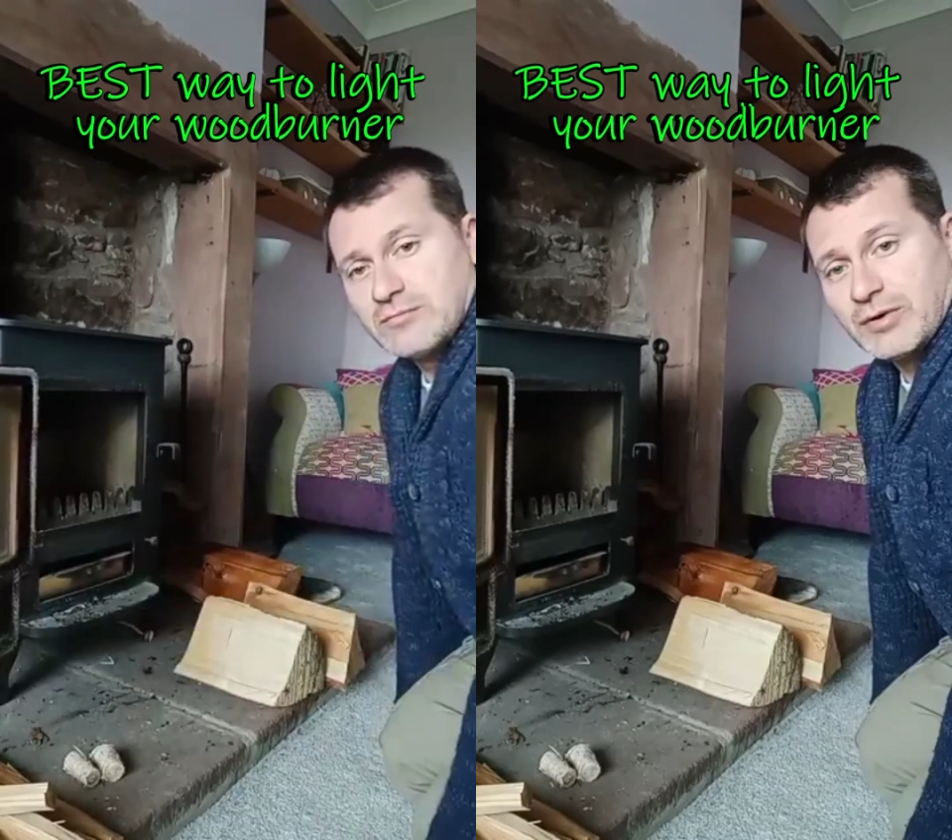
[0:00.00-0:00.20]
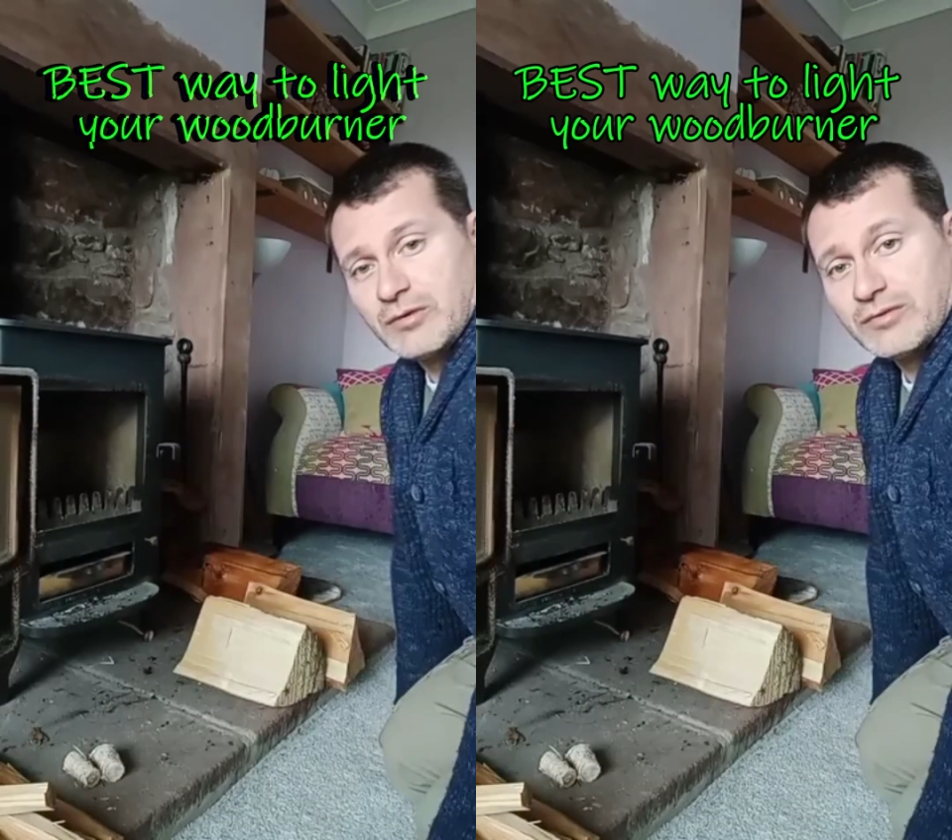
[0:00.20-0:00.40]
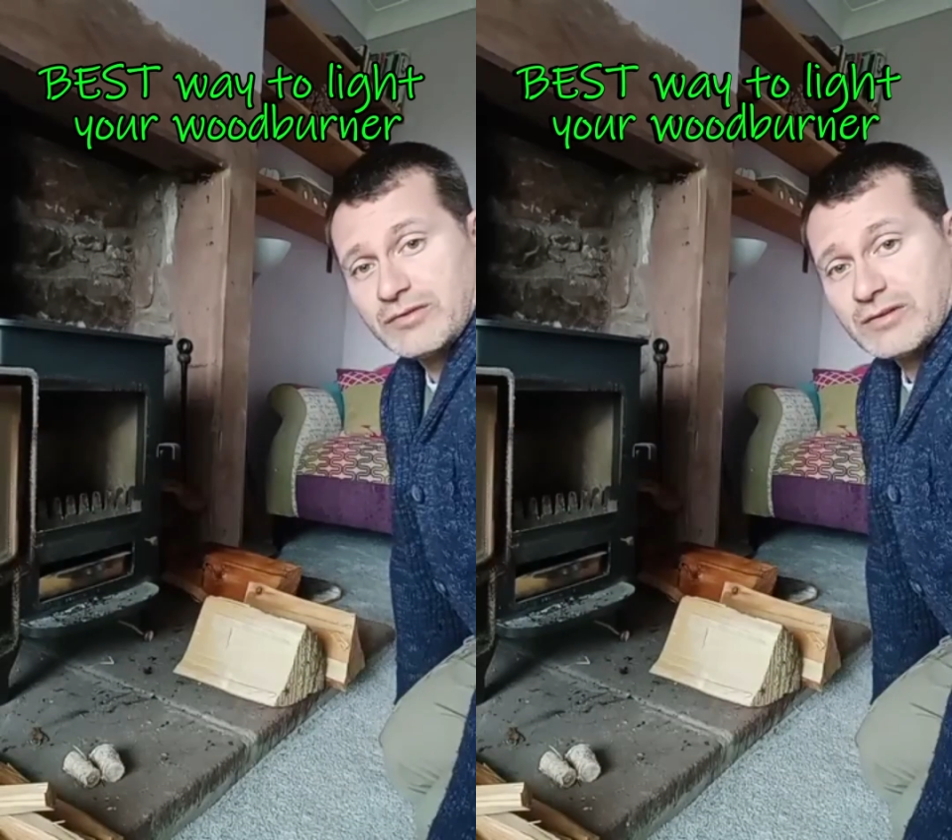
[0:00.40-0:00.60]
both